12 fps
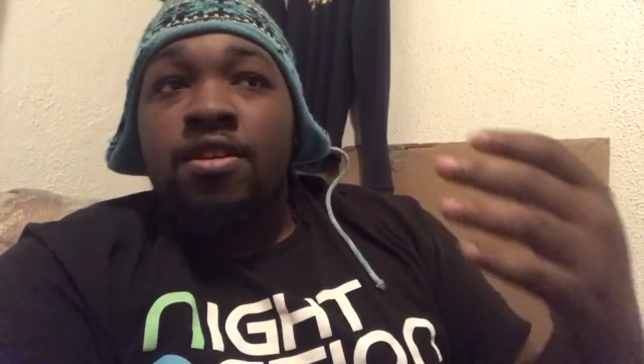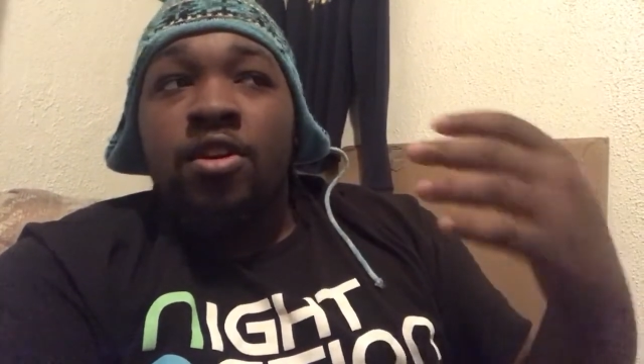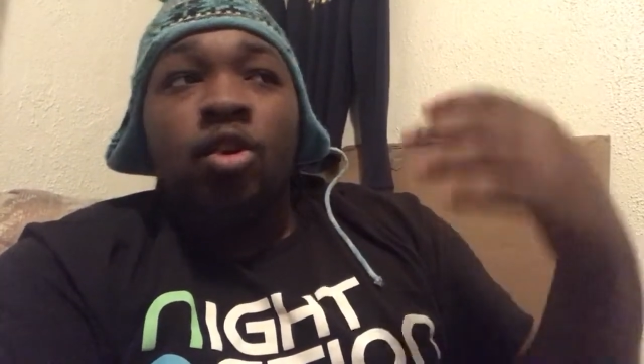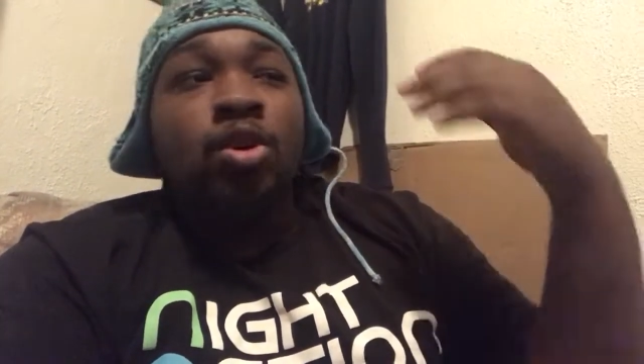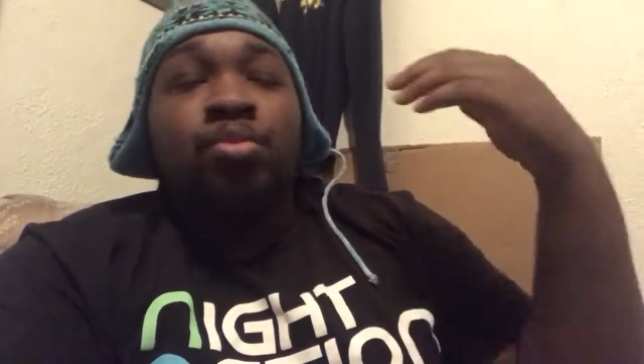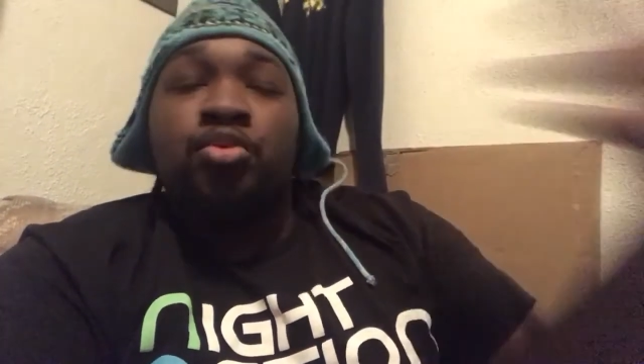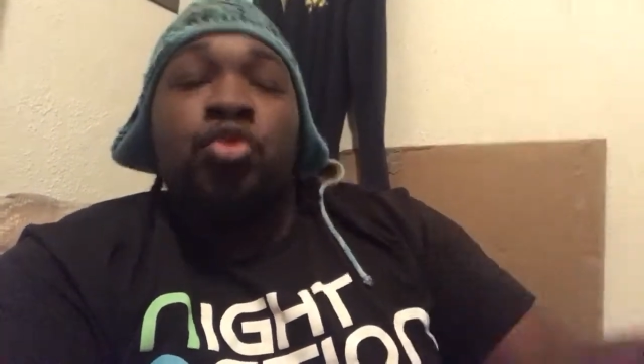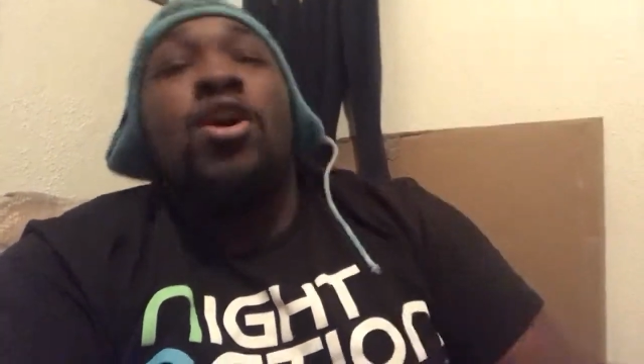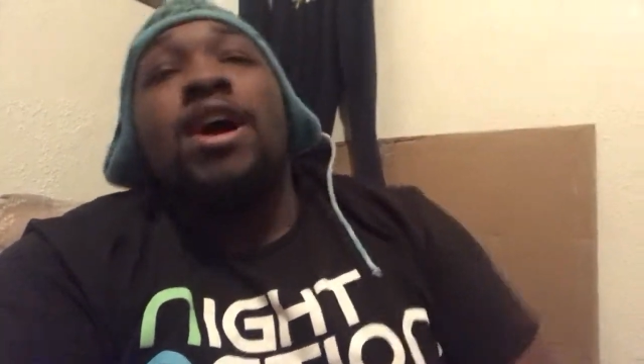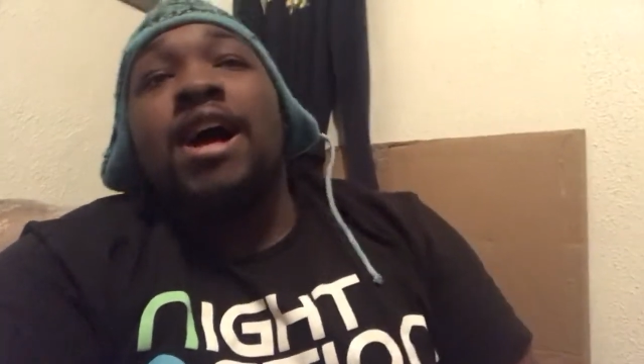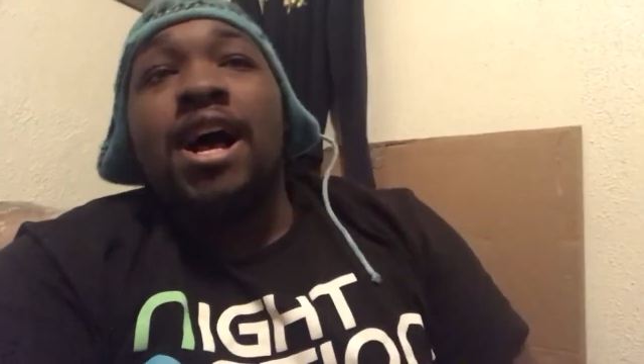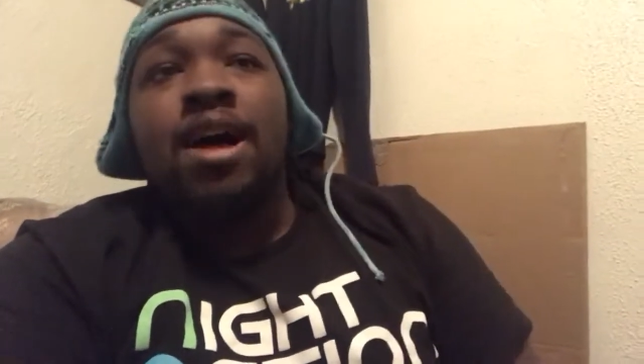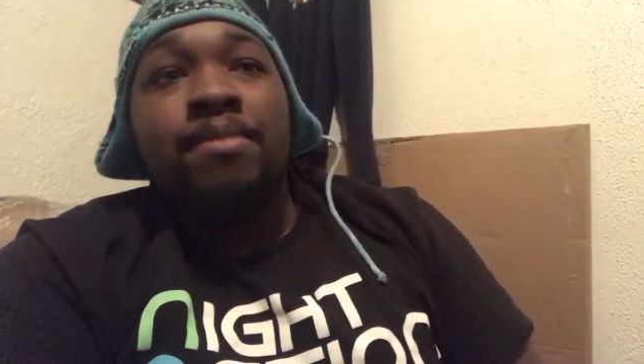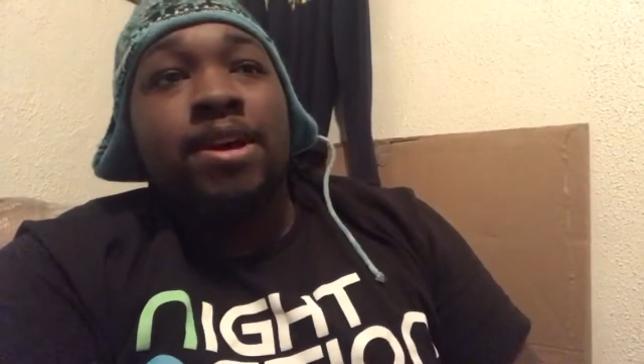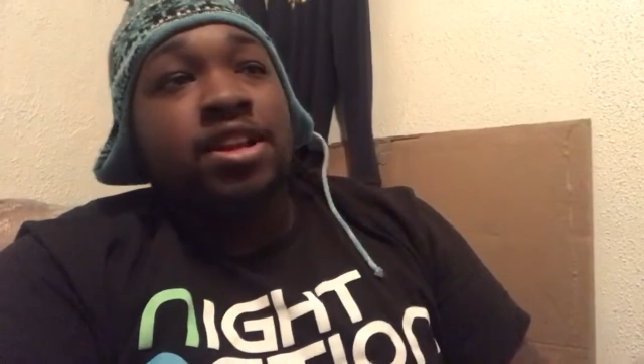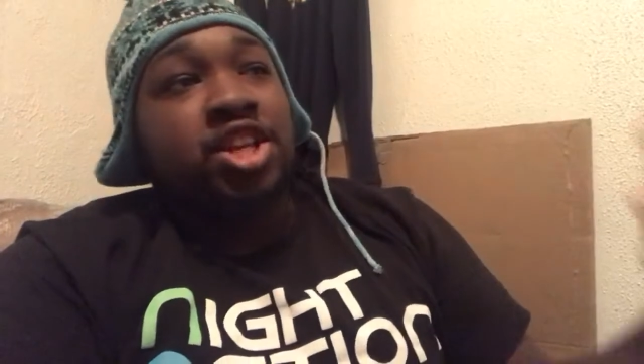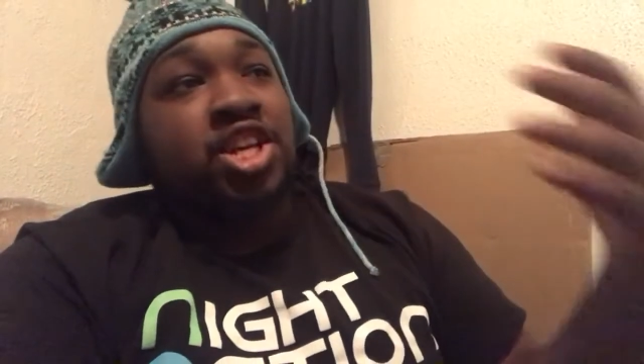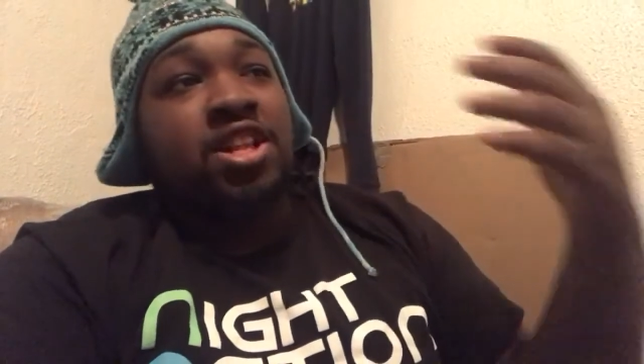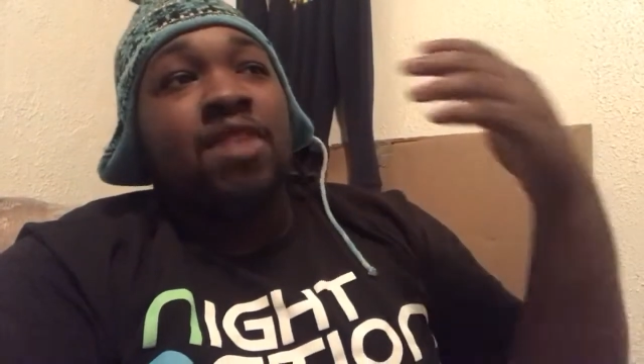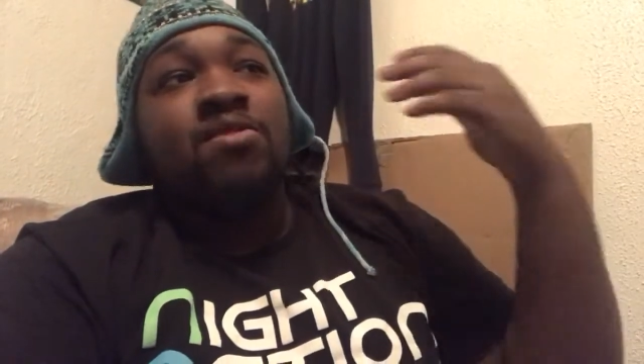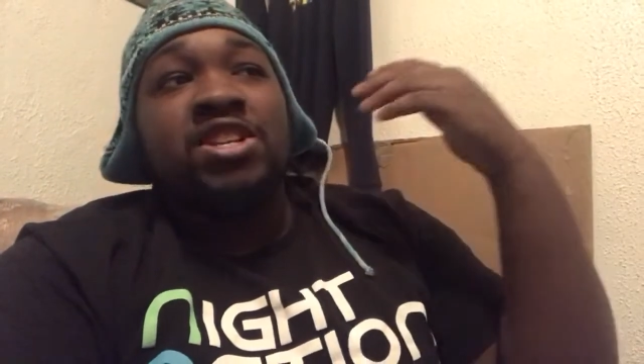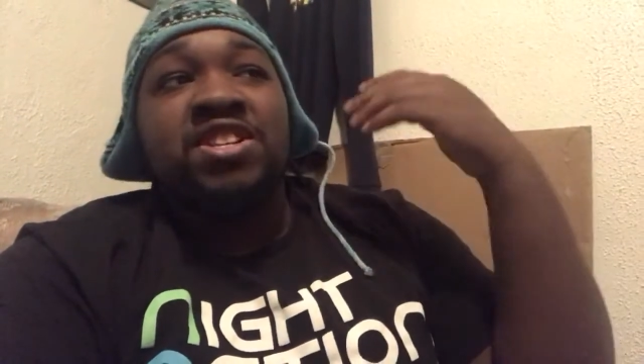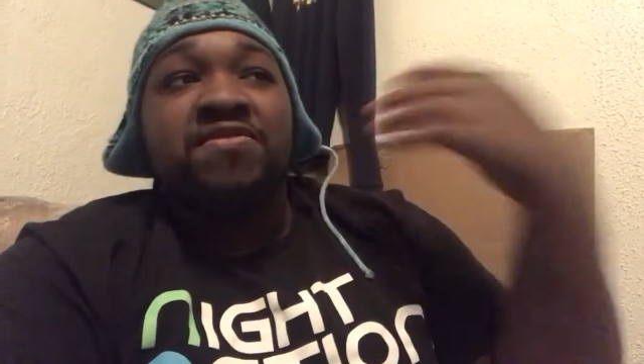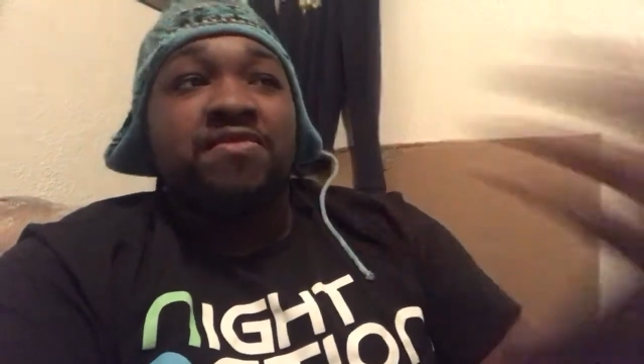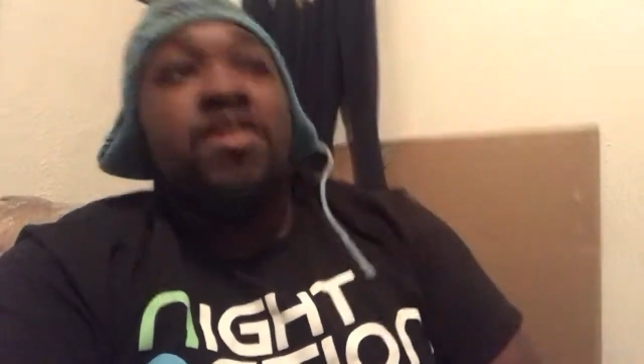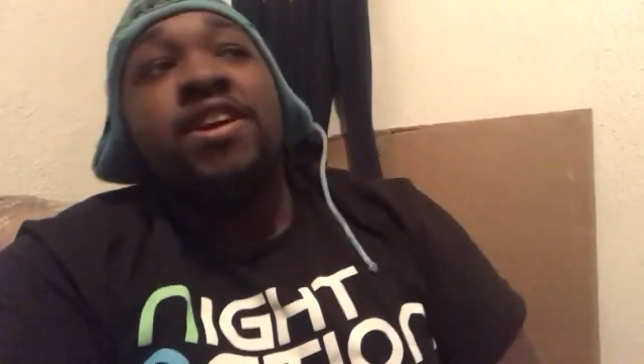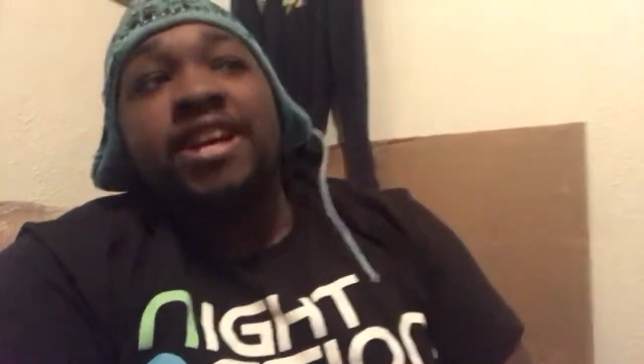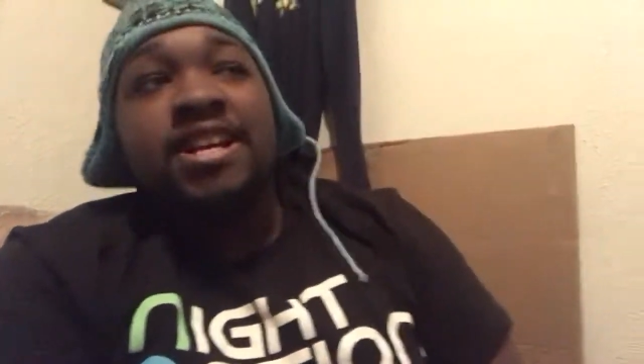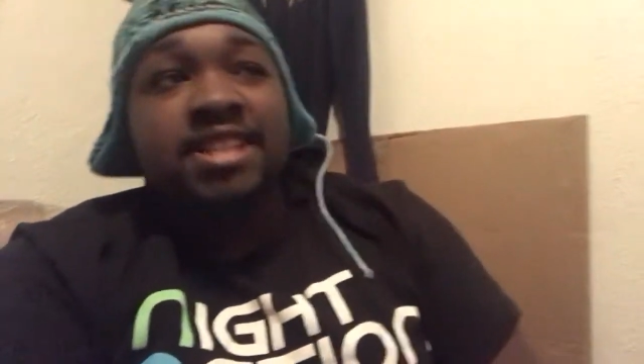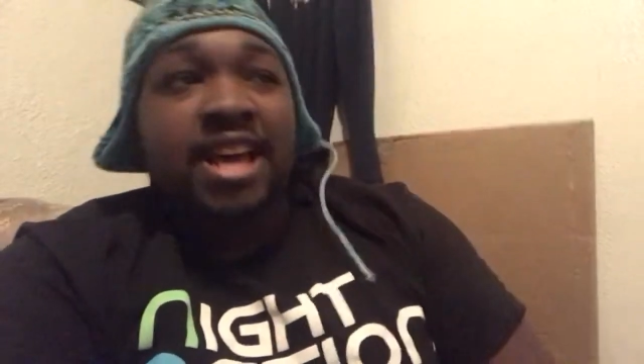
go to prom, chill out with his friends,